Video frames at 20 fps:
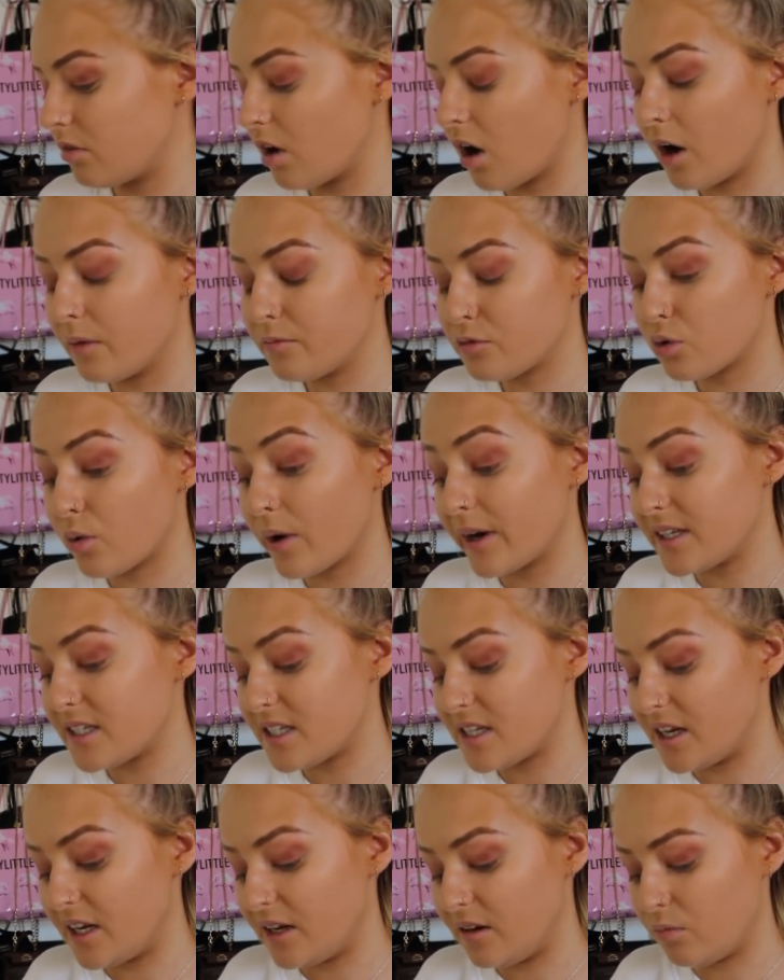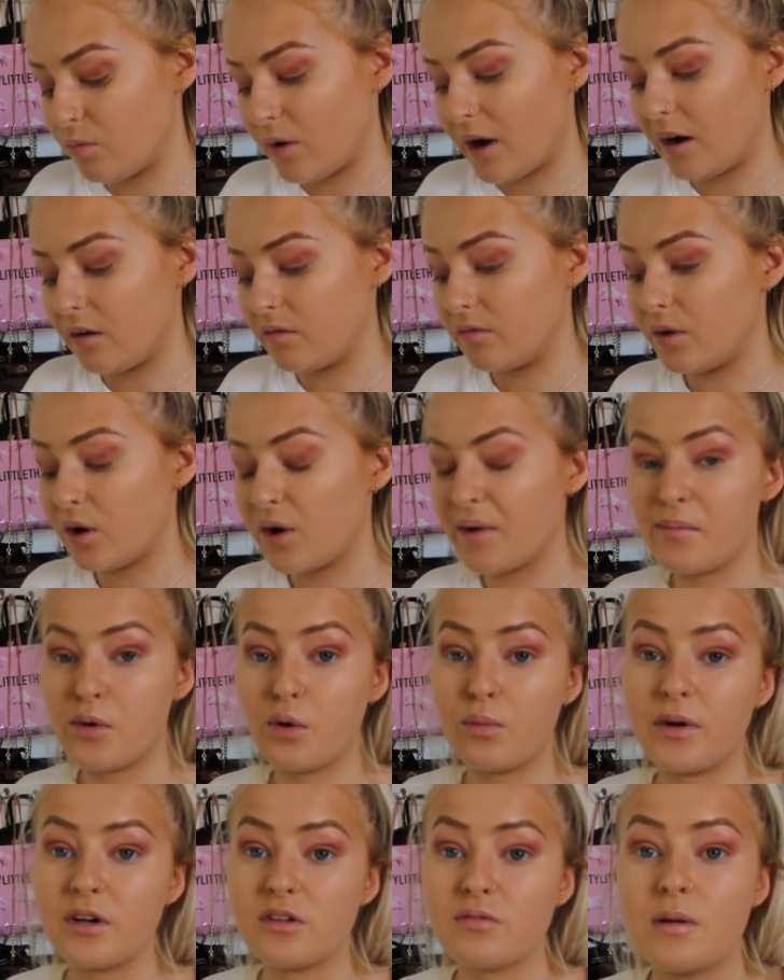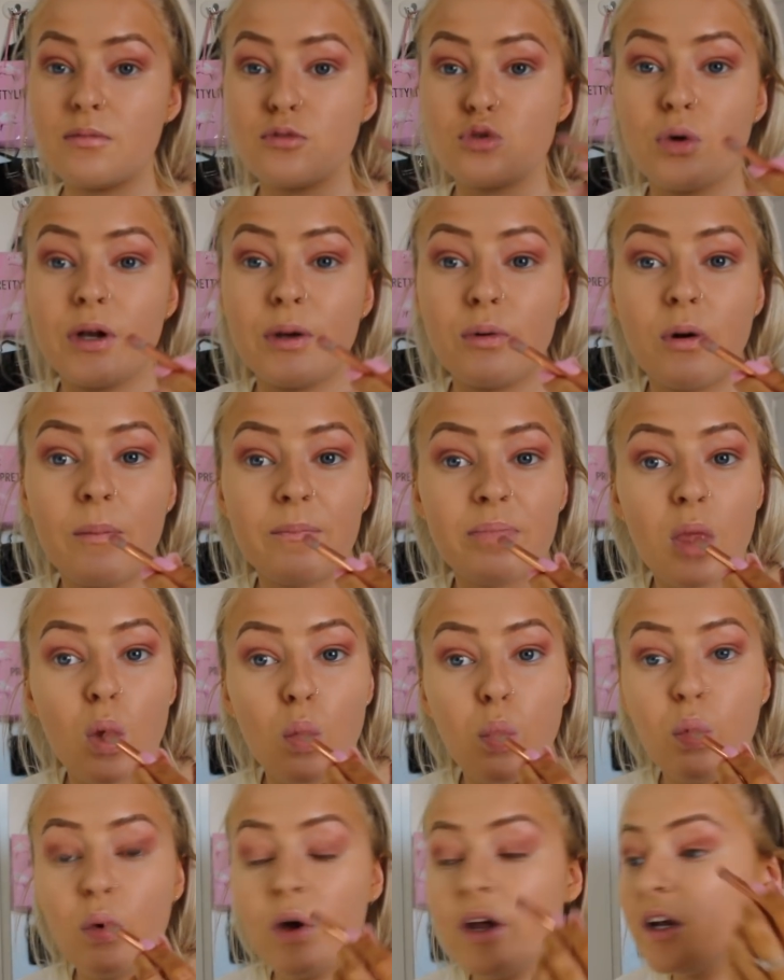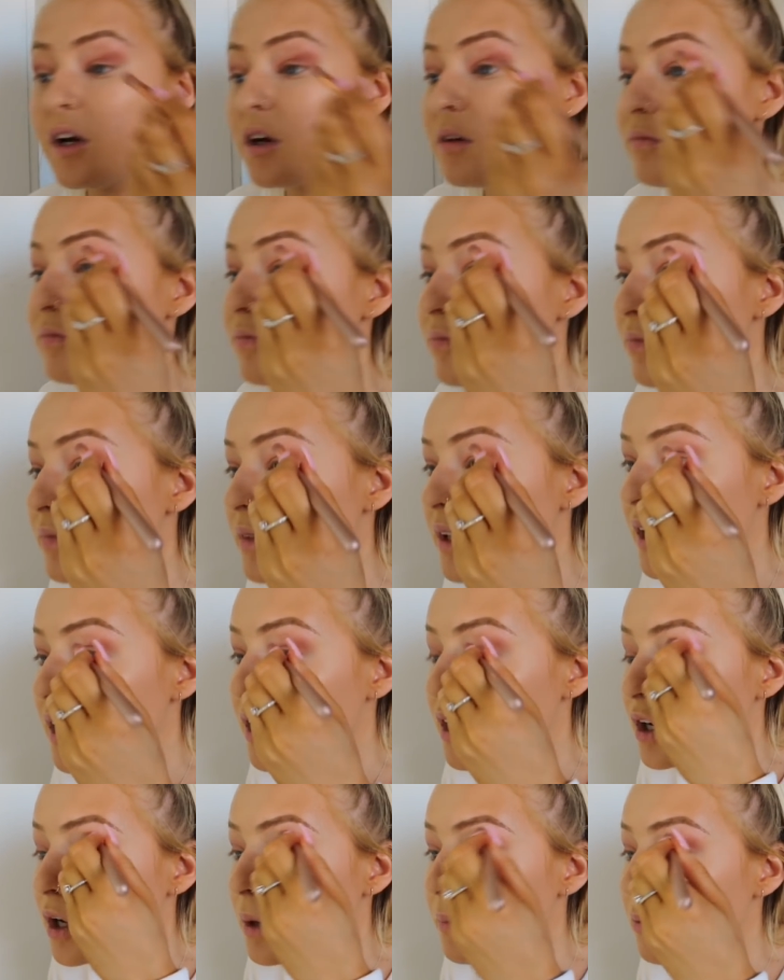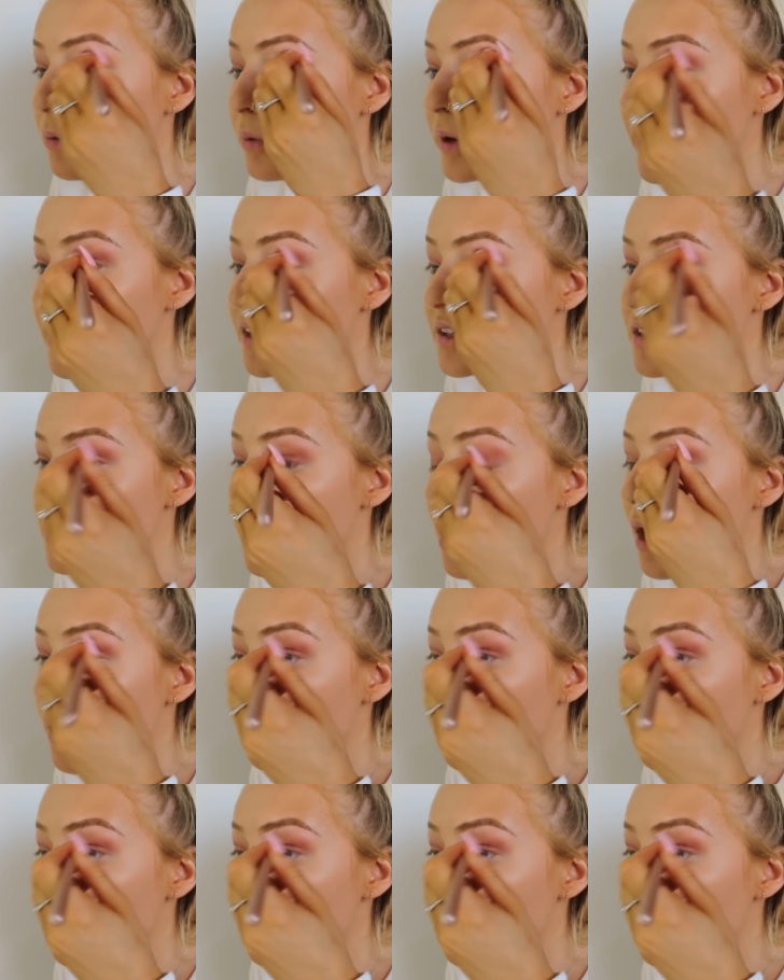I'm 20. Wow, I'm 21 in a couple weeks.